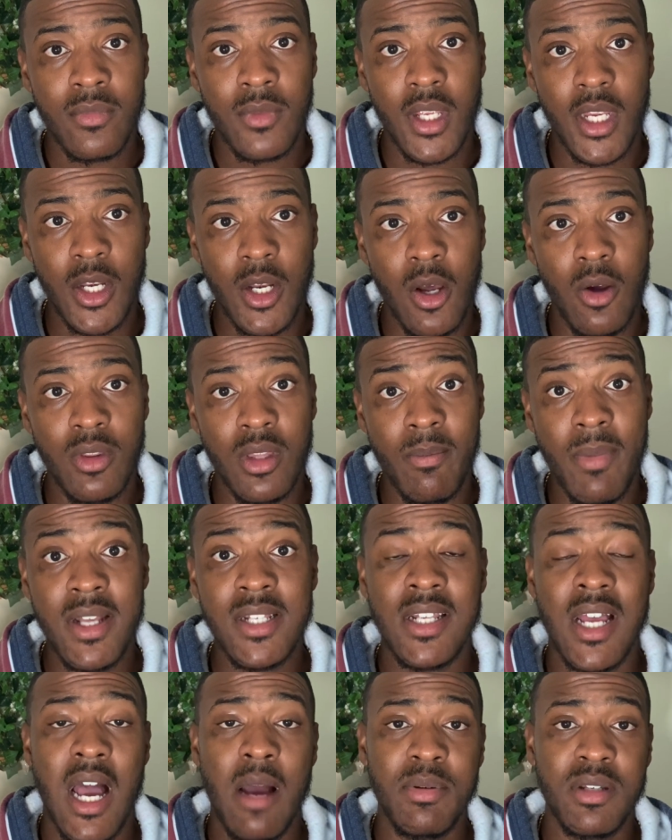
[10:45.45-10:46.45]
the
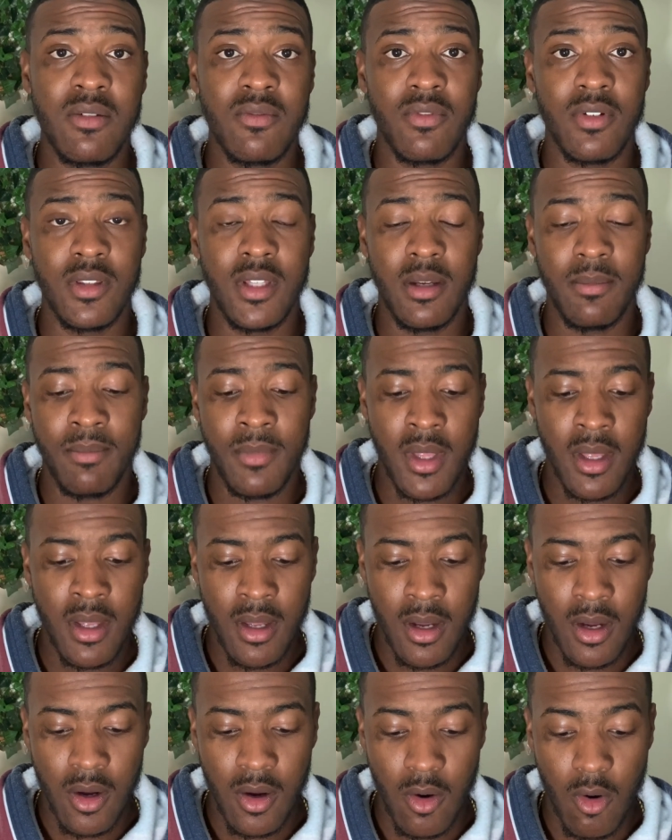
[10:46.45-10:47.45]
best option for them,
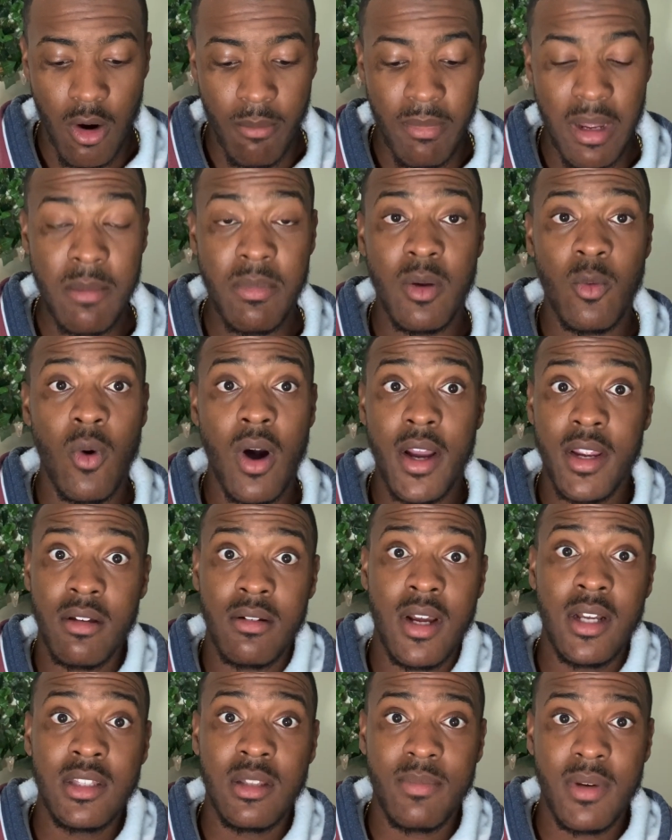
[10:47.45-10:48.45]
or maybe why you're
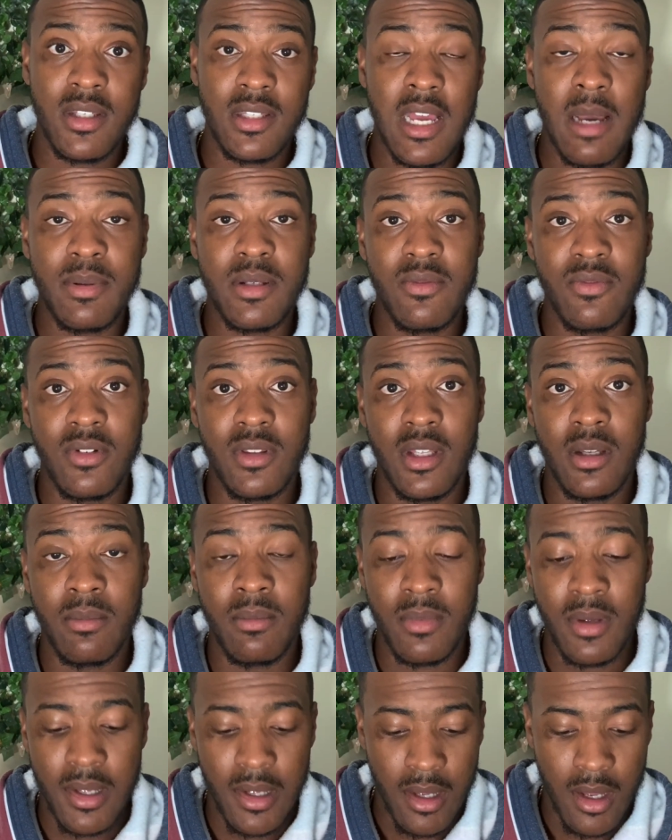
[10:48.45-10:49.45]
not the best option for them.